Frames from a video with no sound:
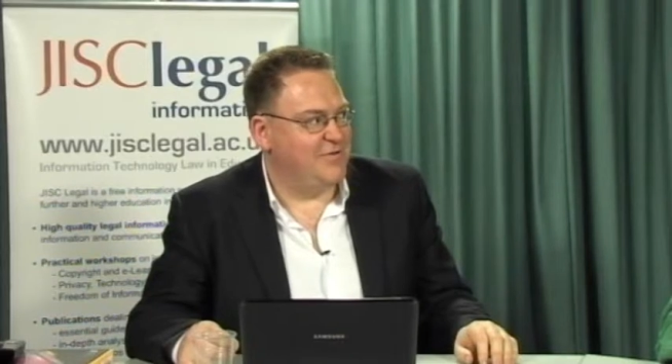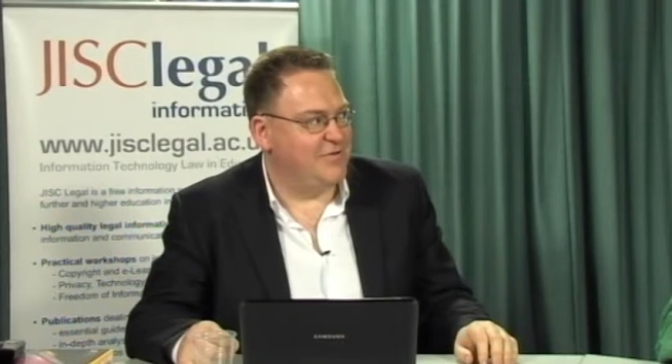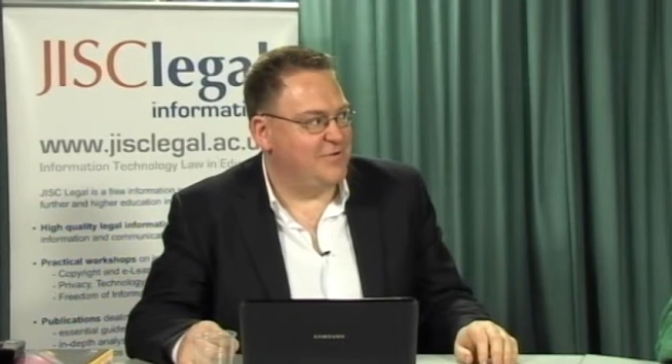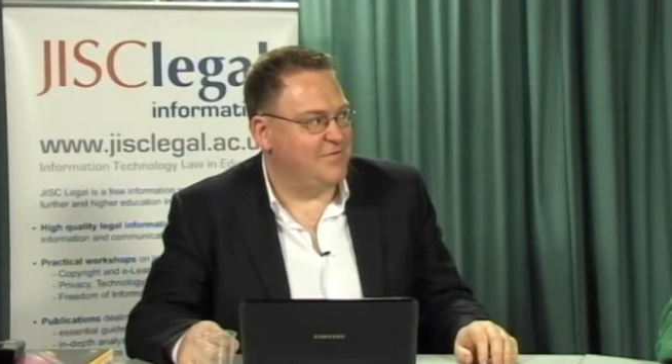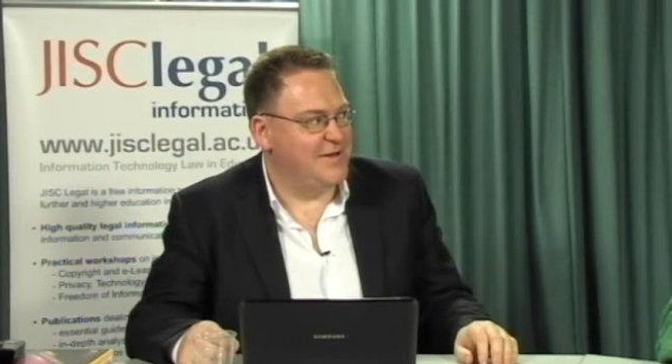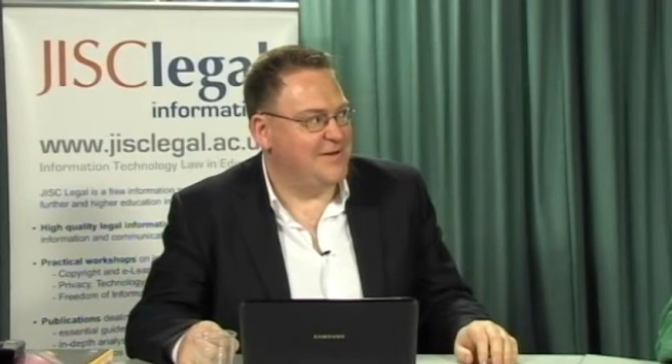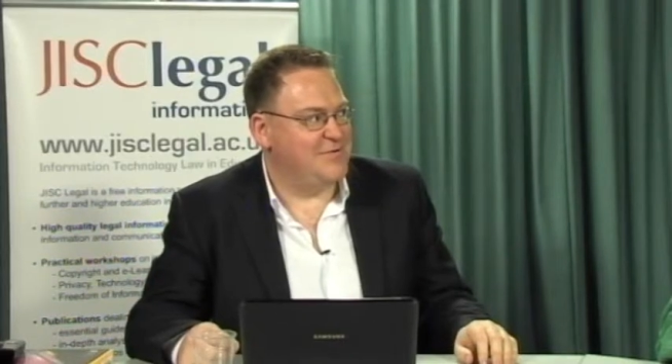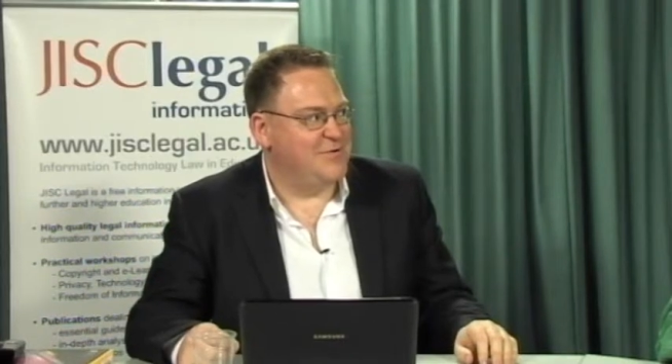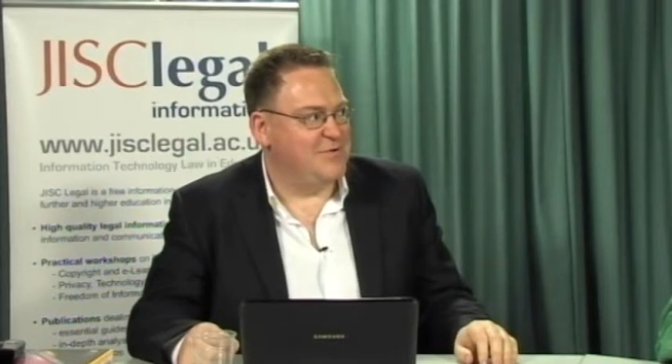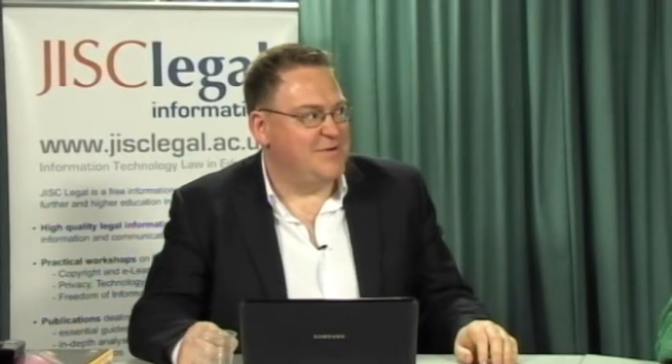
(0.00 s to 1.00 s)
so when I
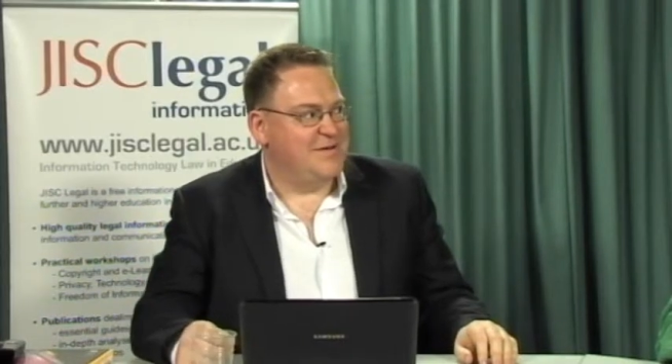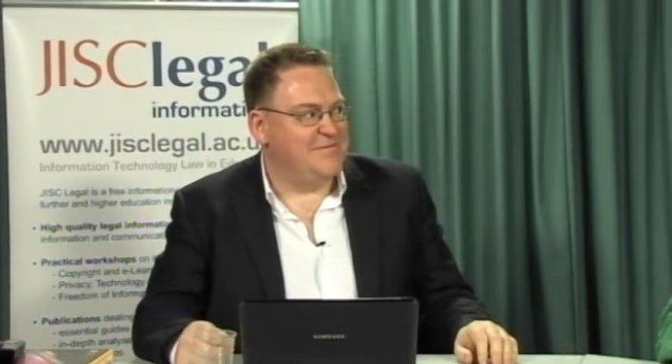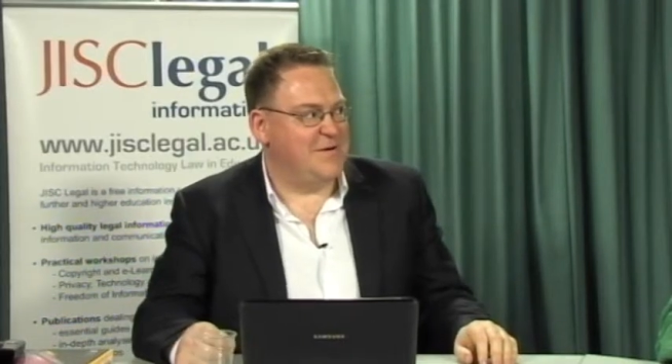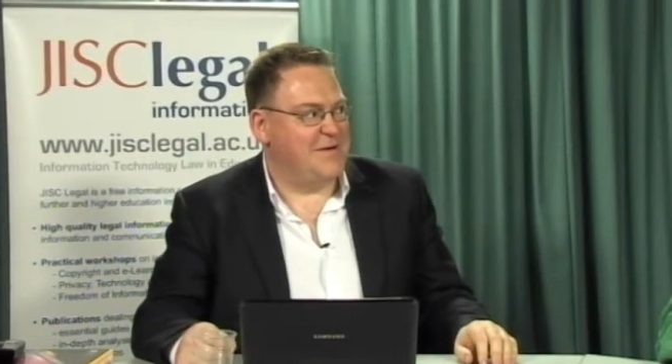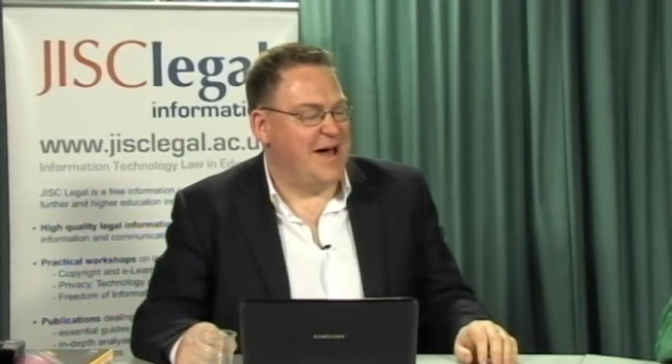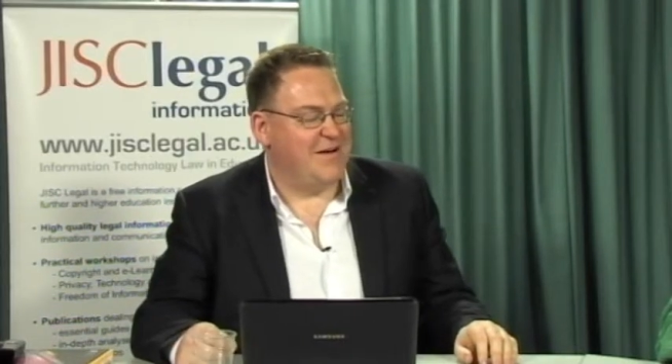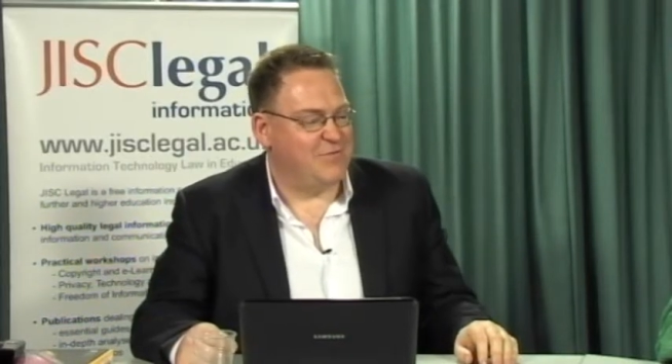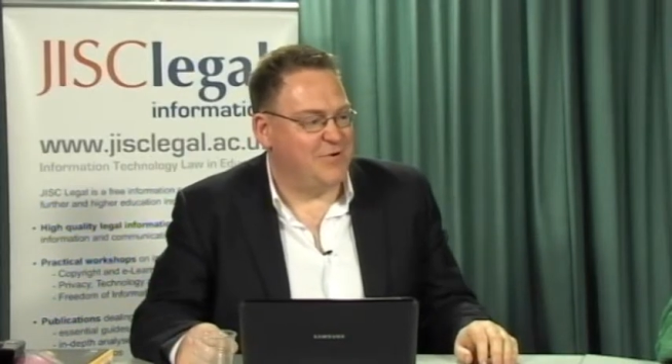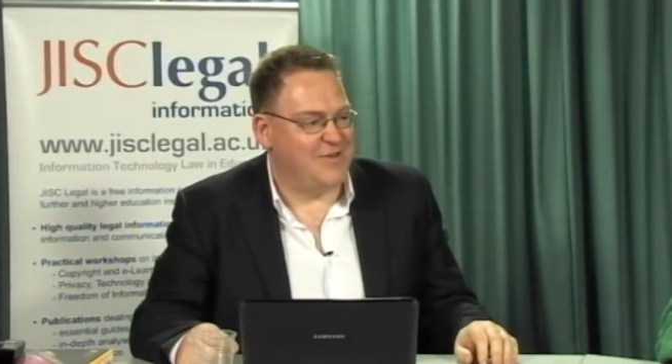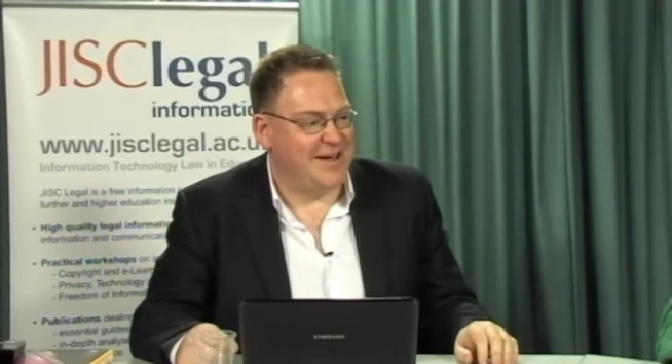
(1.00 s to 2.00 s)
found out
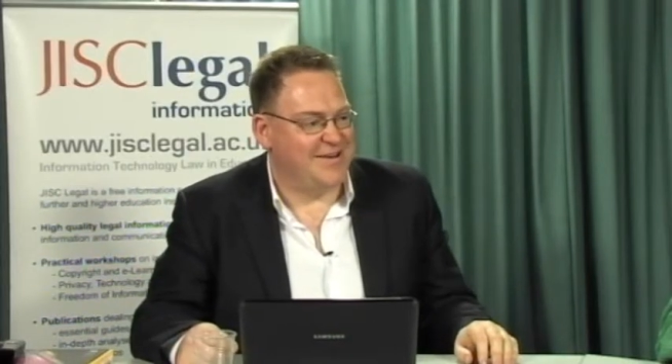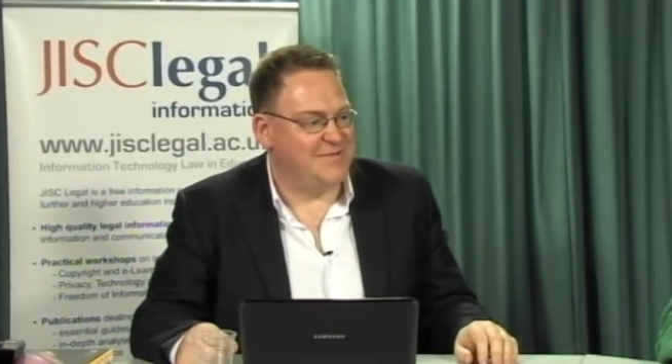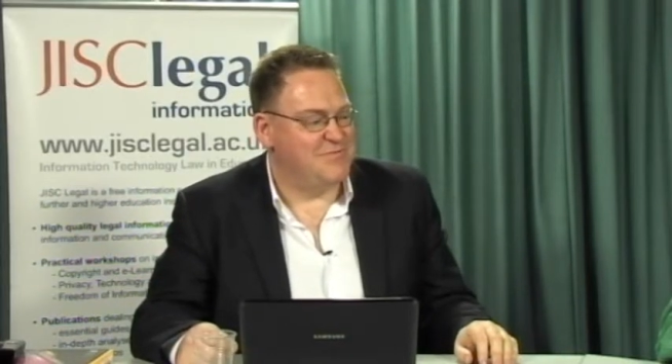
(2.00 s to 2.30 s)
afterwards I had